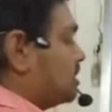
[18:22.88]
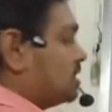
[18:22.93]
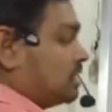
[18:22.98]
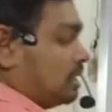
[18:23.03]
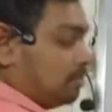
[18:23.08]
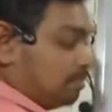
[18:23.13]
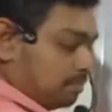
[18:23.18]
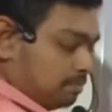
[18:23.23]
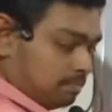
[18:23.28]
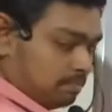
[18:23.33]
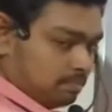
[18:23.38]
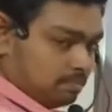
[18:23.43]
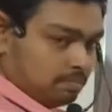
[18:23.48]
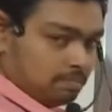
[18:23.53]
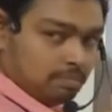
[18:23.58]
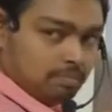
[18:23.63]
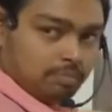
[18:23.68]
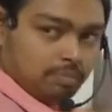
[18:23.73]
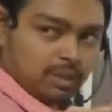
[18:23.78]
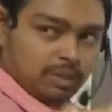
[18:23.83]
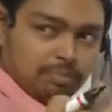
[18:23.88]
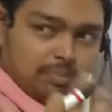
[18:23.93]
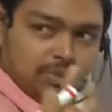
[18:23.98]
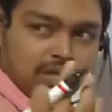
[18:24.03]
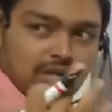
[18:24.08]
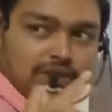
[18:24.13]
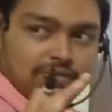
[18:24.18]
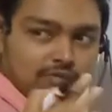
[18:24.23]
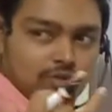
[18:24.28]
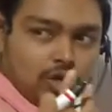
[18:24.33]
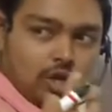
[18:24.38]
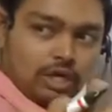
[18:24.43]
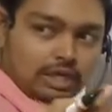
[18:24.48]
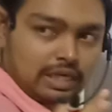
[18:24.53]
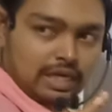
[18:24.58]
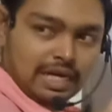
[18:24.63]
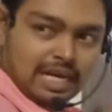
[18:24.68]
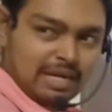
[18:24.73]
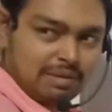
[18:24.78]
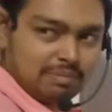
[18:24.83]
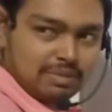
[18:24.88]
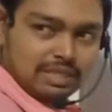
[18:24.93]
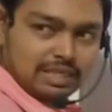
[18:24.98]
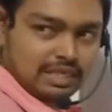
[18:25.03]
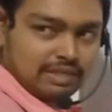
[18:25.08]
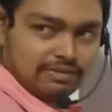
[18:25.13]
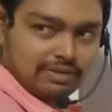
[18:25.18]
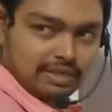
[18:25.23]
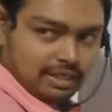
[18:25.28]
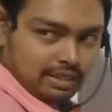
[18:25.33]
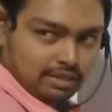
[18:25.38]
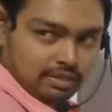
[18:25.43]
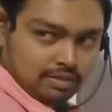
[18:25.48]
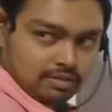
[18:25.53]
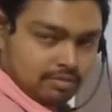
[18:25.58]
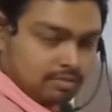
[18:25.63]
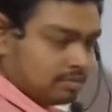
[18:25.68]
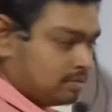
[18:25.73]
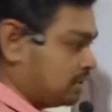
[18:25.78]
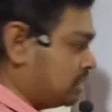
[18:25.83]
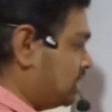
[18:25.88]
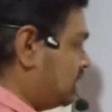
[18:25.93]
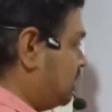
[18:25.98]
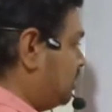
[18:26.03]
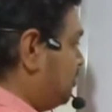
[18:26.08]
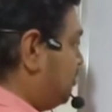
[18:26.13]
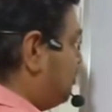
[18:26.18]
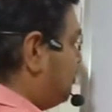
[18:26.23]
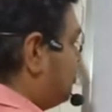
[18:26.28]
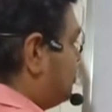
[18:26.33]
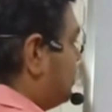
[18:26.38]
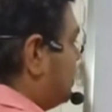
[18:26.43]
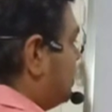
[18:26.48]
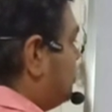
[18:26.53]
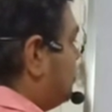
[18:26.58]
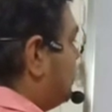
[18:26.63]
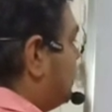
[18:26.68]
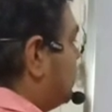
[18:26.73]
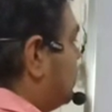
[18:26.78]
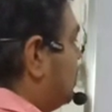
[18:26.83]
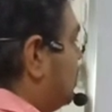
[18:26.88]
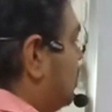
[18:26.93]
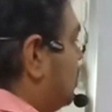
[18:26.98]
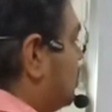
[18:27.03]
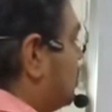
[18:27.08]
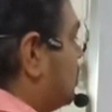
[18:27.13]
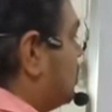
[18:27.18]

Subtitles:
some people have not claimed the dividend, if people